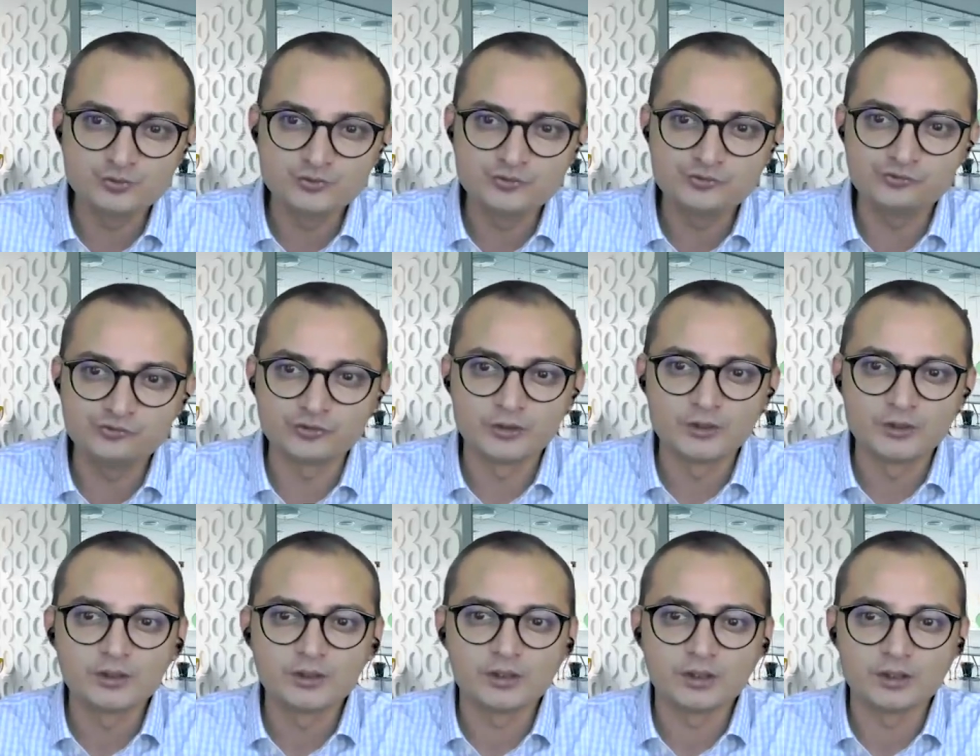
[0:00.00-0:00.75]
to
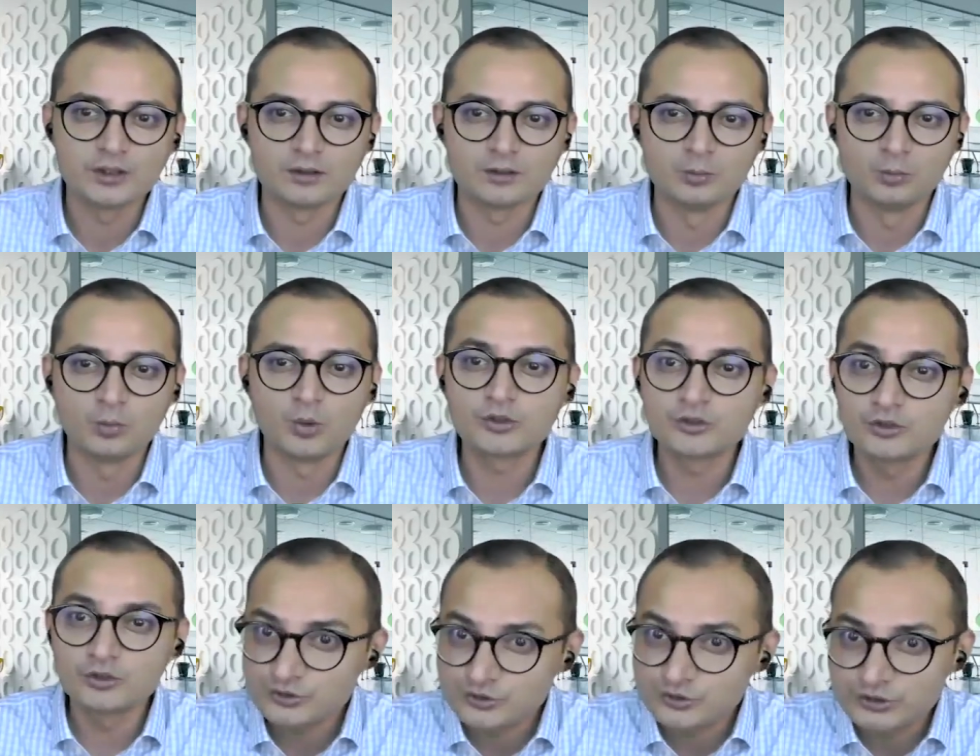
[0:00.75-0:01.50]
use uh,
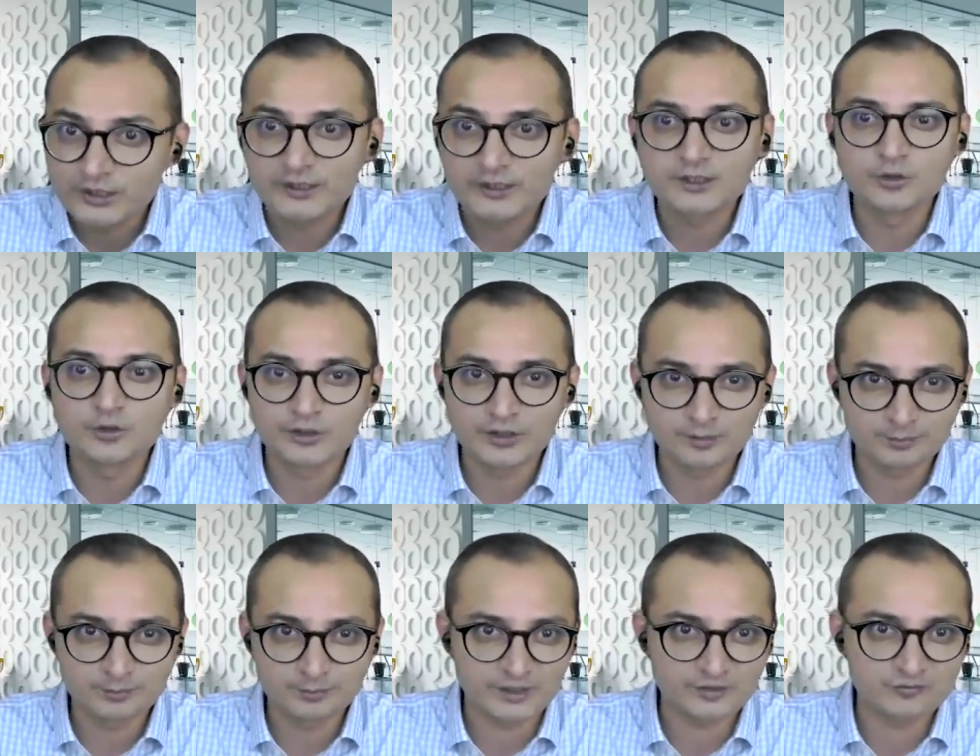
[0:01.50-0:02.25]
what you're
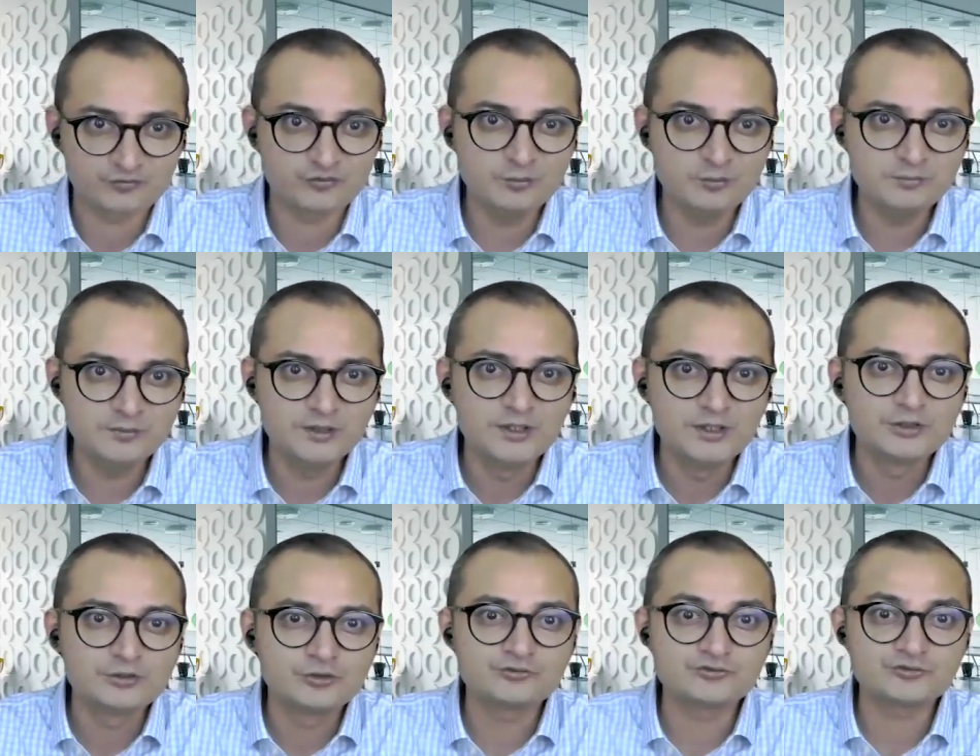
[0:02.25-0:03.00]
sharing on our
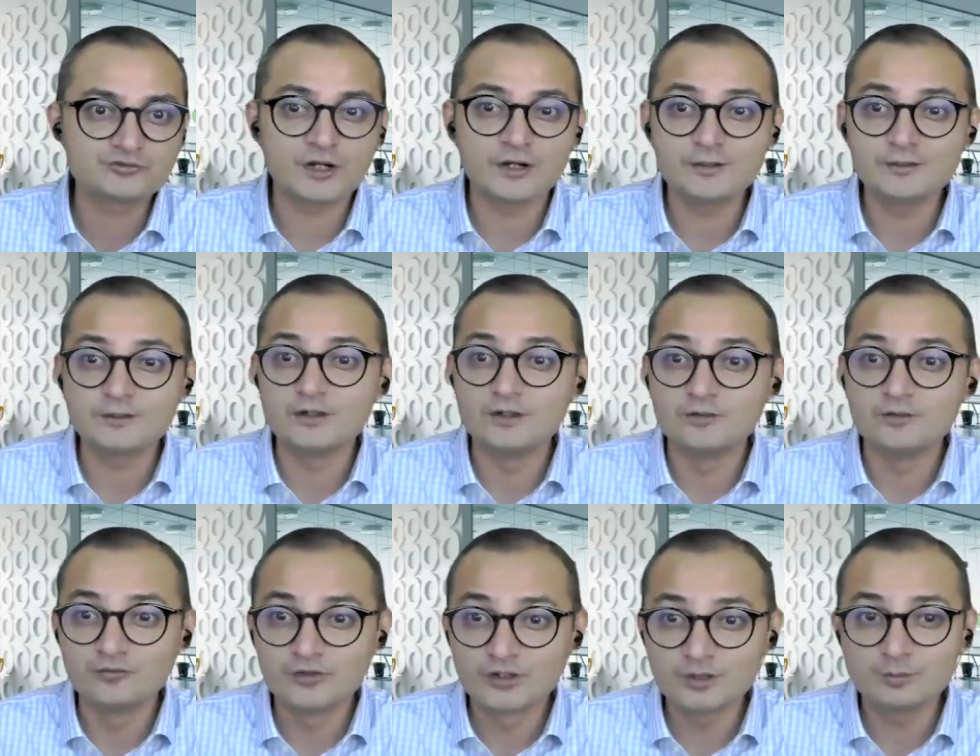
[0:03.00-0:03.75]
platform to
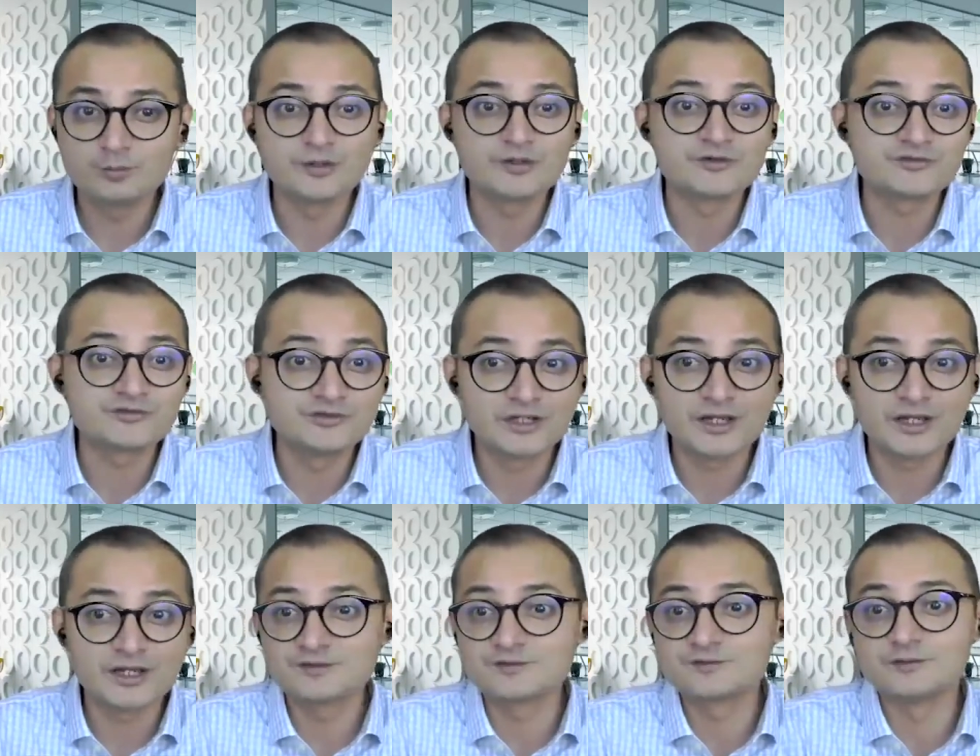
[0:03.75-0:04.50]
start delivering
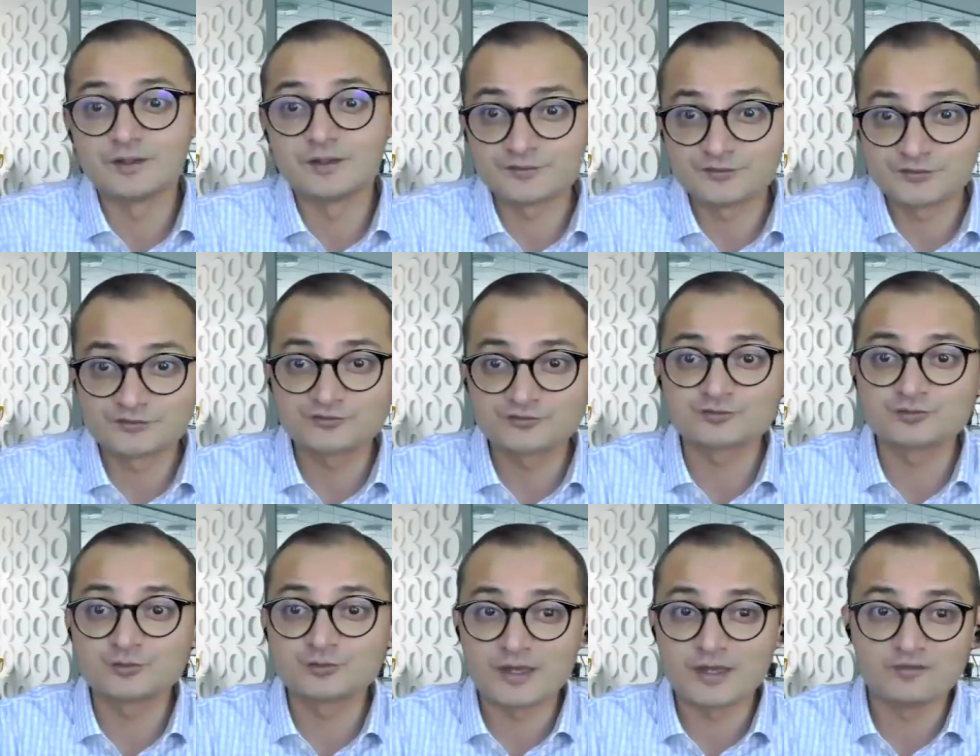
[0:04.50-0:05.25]
personalized
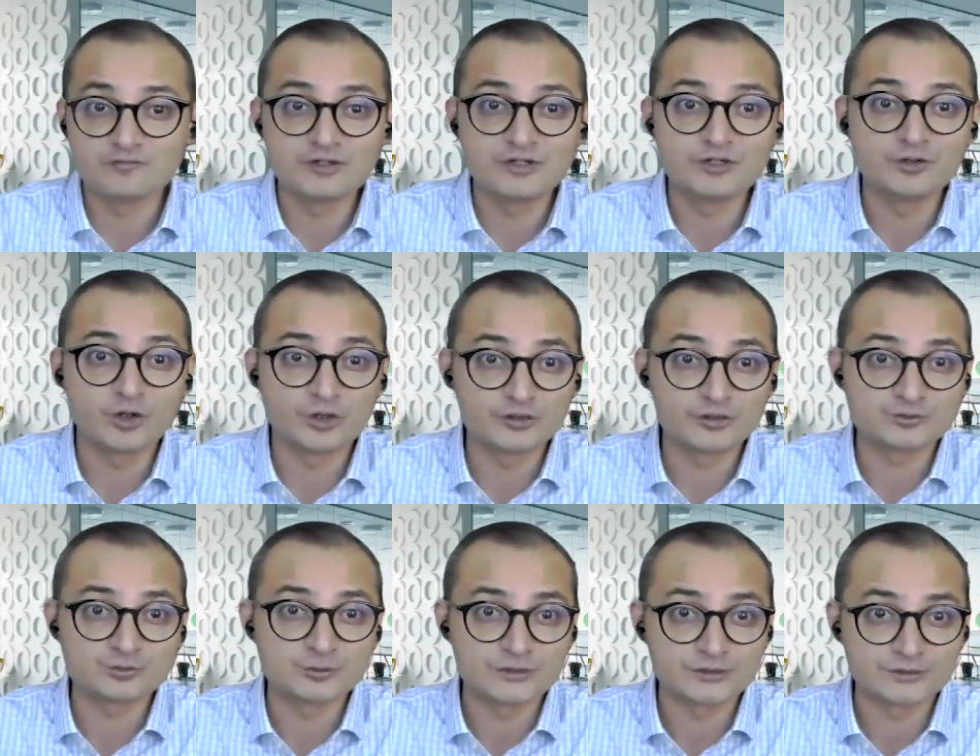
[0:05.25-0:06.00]
nudges to
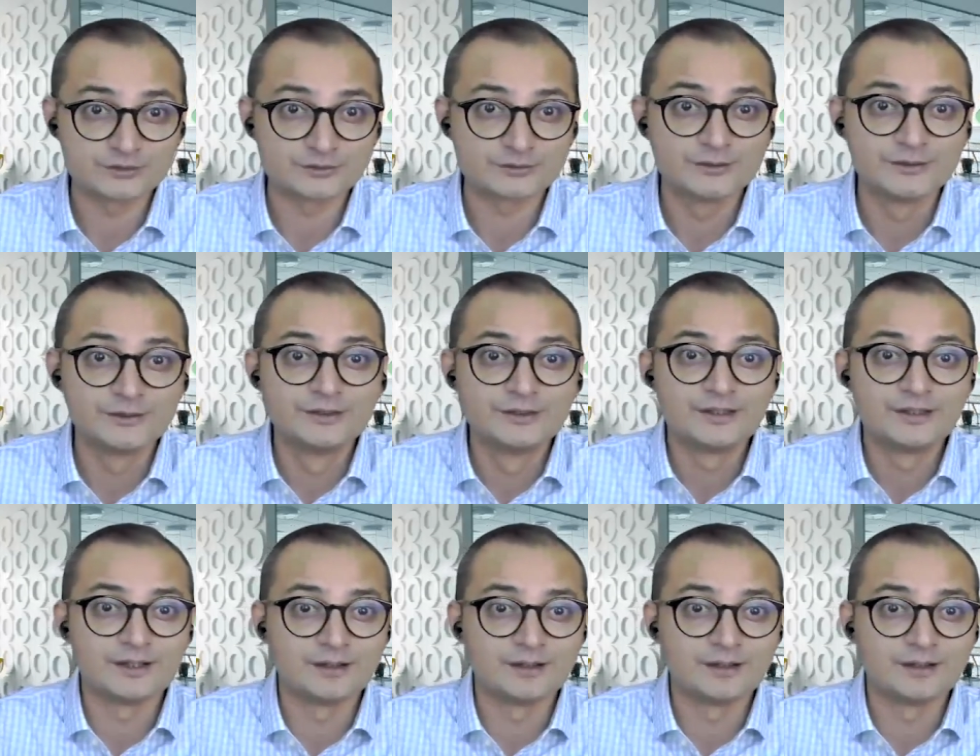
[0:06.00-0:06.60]
every knowledge worker